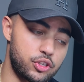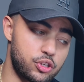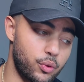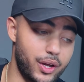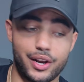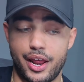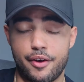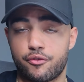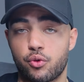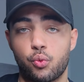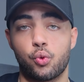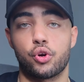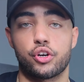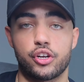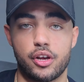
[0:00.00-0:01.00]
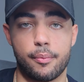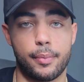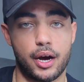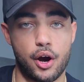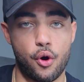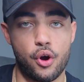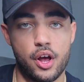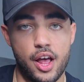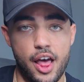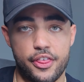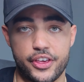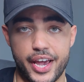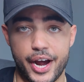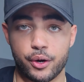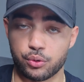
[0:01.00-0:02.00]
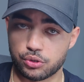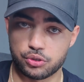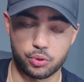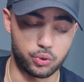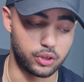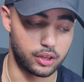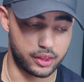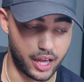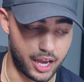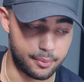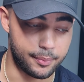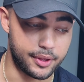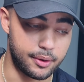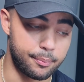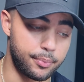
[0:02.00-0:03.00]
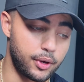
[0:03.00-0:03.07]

so I didn't have to worry about the outsole alignment.